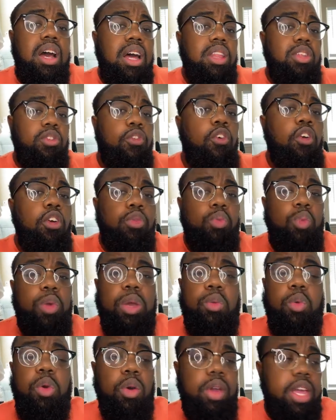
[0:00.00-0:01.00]
The fourth
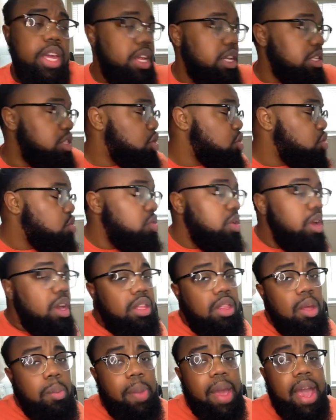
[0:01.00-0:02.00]
week we'll get into
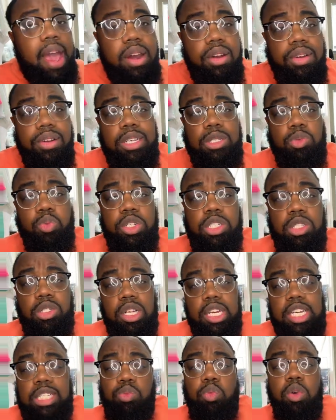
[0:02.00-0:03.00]
the patterns,
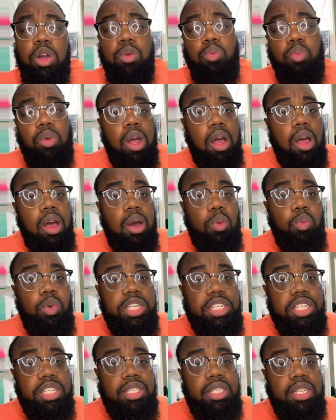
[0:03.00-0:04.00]
which is what
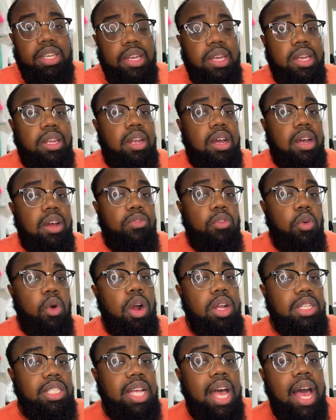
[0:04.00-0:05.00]
we just did
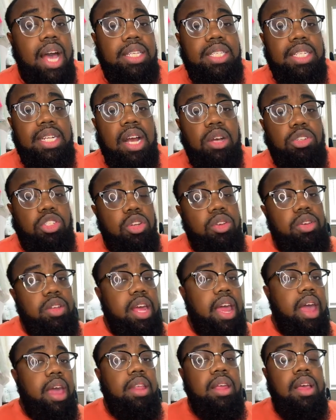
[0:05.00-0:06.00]
for our socks, and I'll show
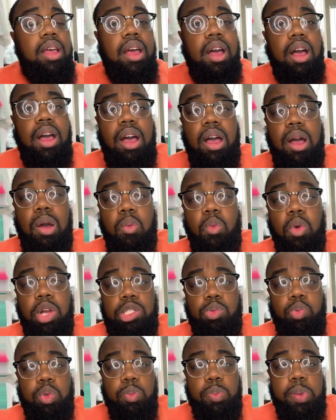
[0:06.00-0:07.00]
you that
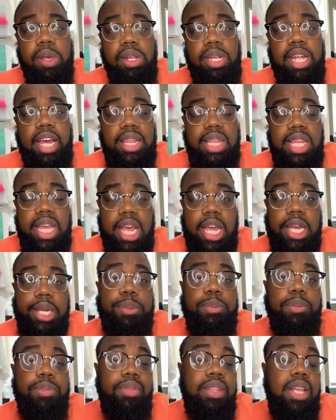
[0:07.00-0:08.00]
once we peel that
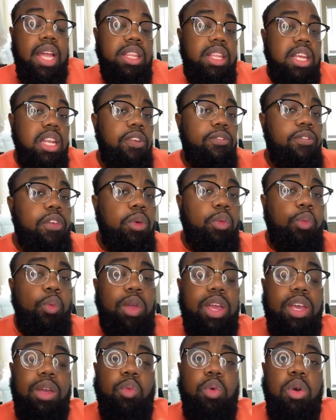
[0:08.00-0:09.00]
thing. And then the
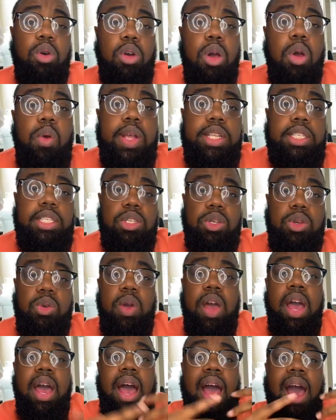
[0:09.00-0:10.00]
fifth week, we'll go
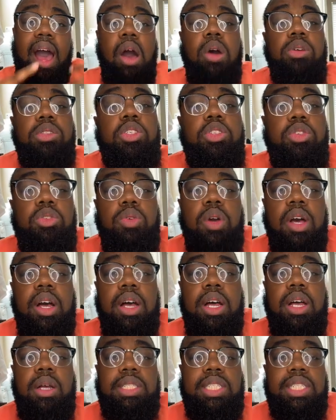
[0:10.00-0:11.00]
into how
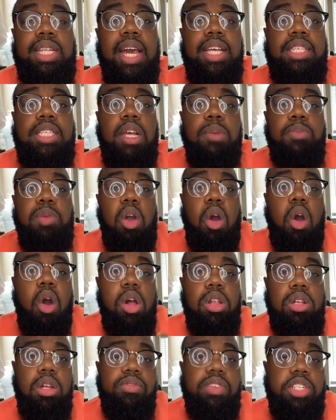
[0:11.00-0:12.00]
to slice up your
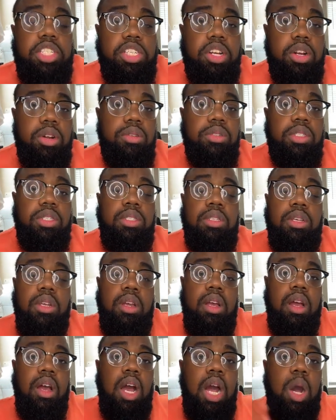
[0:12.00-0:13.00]
all-over shirts,
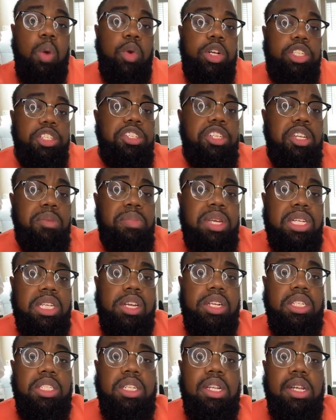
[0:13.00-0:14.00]
what your
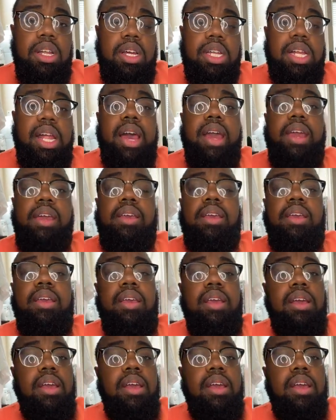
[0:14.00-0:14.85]
dimensions should look like,